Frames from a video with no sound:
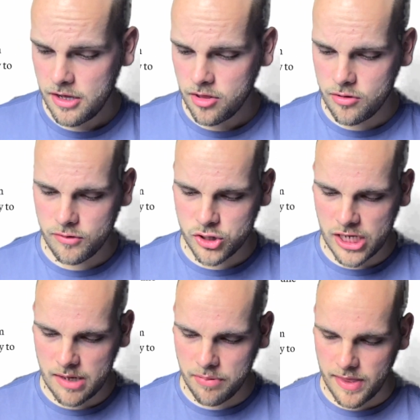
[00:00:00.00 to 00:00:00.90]
to the
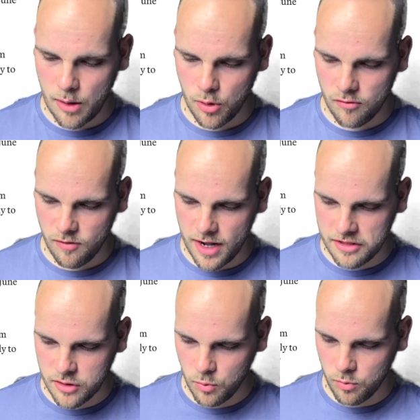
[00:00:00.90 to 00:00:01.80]
chamber. They were
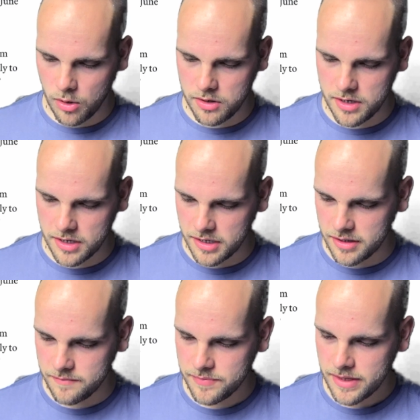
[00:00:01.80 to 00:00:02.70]
right to wonder,